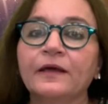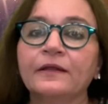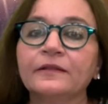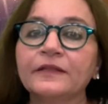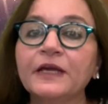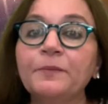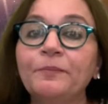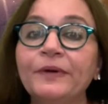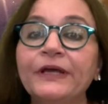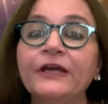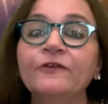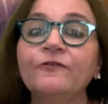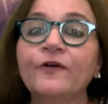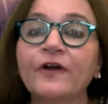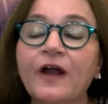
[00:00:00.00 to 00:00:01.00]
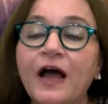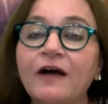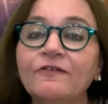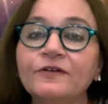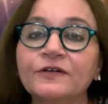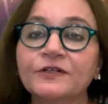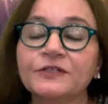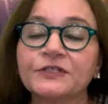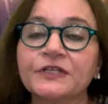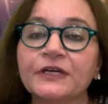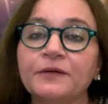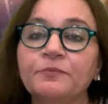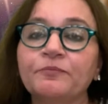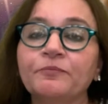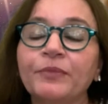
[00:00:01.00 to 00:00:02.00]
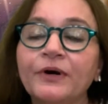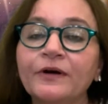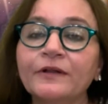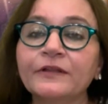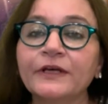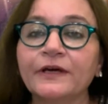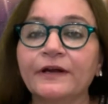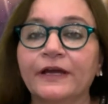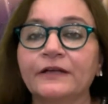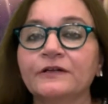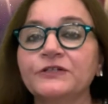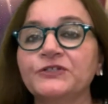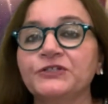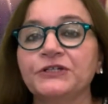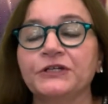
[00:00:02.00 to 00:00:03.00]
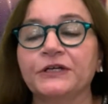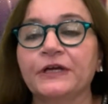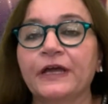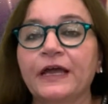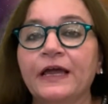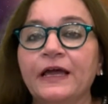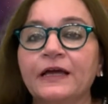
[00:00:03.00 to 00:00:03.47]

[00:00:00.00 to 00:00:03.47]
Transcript: they play for hours, they burn their energy